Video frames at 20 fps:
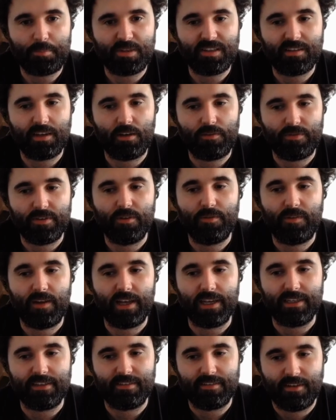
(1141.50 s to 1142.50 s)
yourself in the
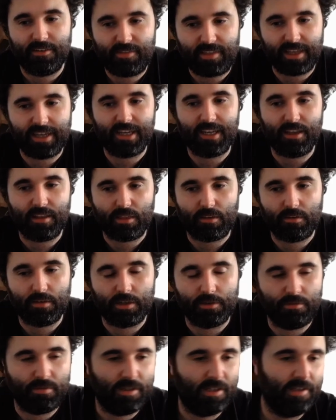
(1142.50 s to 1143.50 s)
face. Think it
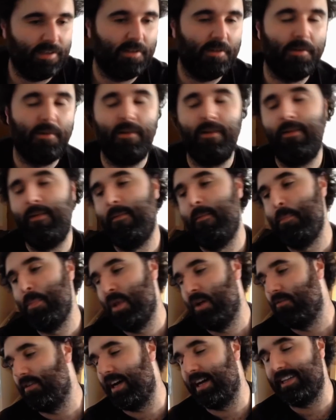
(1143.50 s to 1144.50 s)
through.
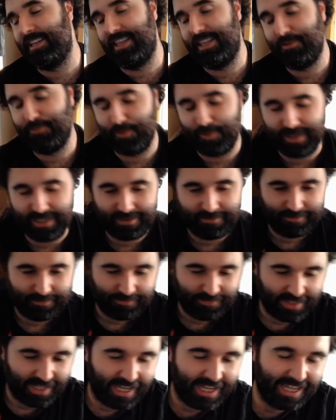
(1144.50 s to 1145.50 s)
Right, either way.
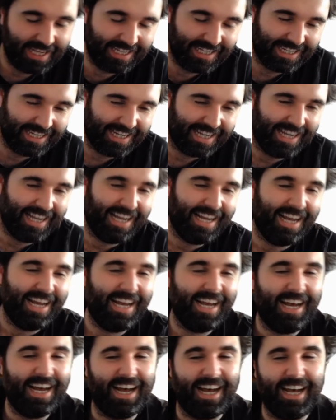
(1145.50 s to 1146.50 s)

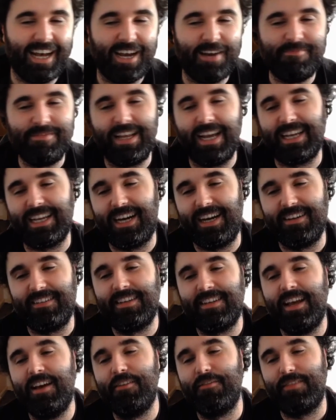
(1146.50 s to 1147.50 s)
Yeah,
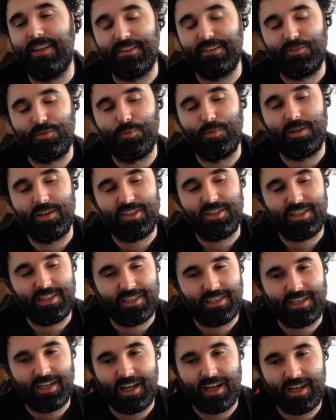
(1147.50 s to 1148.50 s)
guys, thanks for
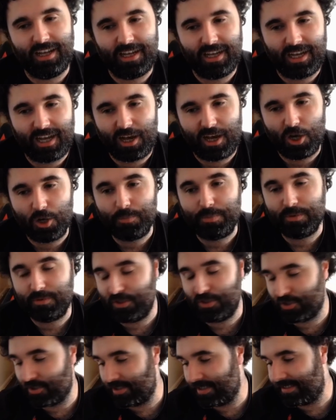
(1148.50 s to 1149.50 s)
watching. I hope you
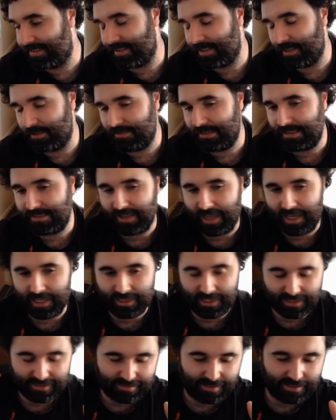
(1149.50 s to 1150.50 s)
enjoy the series, and
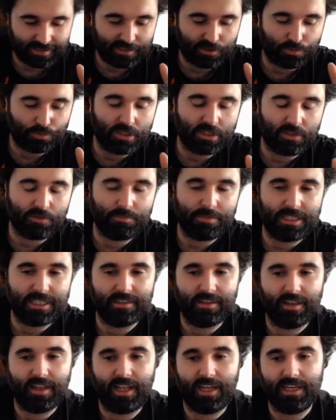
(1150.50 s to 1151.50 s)
like I say, this will
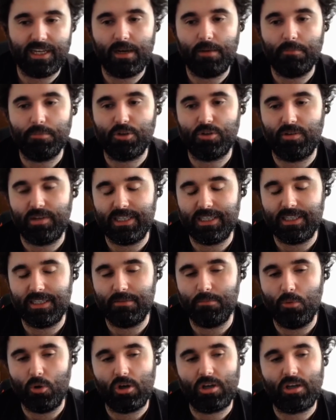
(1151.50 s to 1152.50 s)
mean that I am creating
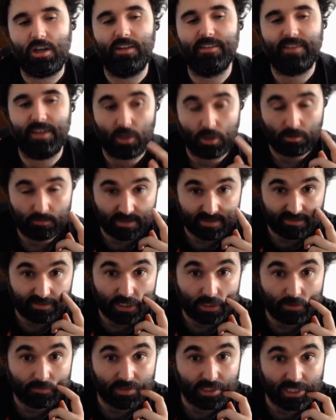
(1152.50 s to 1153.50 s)
more content on Resident
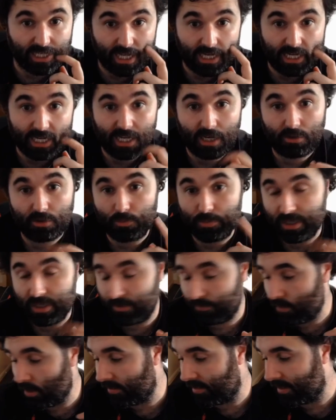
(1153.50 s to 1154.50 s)
Evil again now that we
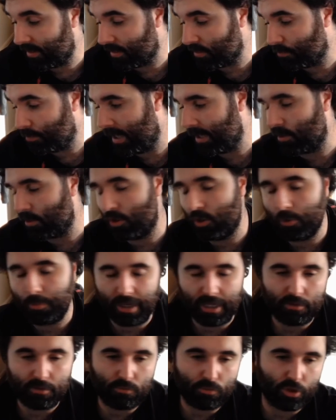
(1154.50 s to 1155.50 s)
have got things back up
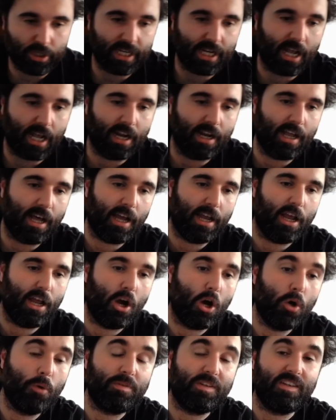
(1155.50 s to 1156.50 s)
and running, and I
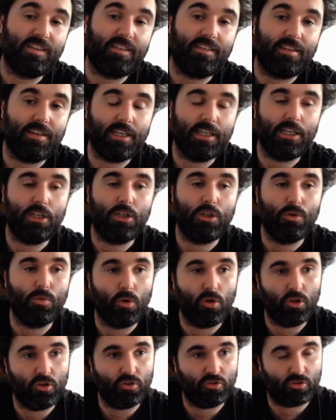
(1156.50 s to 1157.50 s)
hope to see you
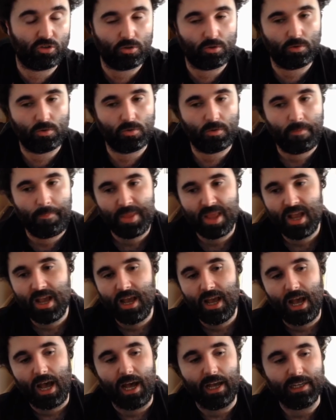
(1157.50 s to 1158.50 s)
all soon.
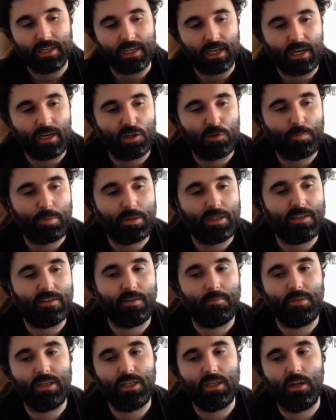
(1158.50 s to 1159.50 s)
And guys, please
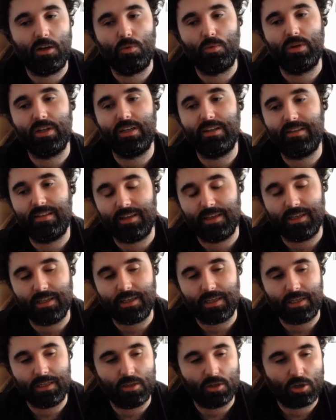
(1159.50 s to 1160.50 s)
let me know what you think
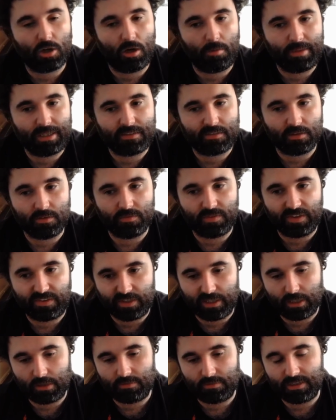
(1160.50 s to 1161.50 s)
in the comments of the
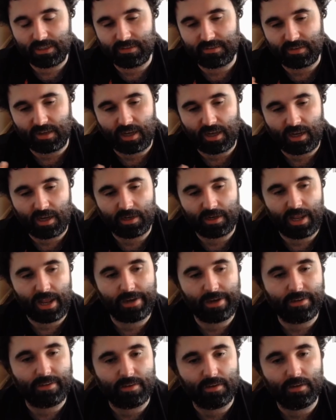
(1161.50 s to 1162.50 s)
series and
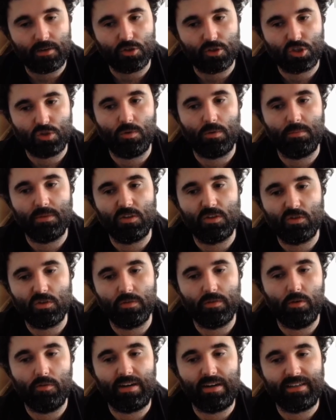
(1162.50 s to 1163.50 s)
anything else you want me to
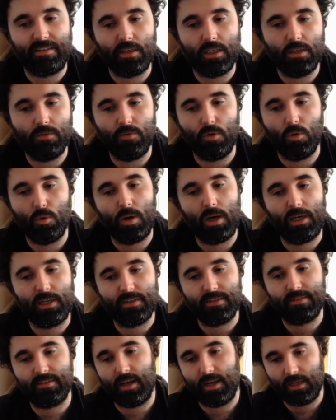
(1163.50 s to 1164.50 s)
cover Resident Evil
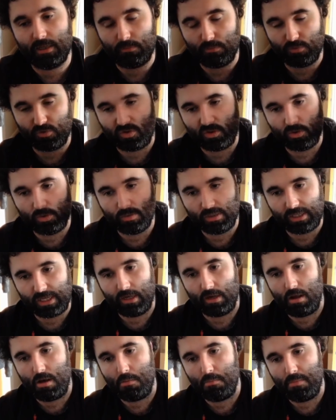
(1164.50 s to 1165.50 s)
wise, and I will see you
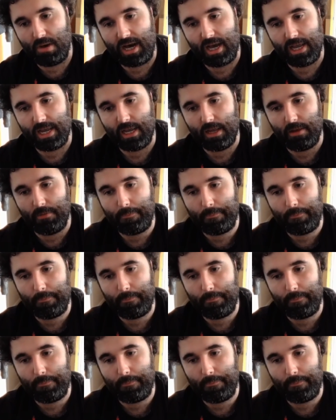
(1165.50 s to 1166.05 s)
again. Bye!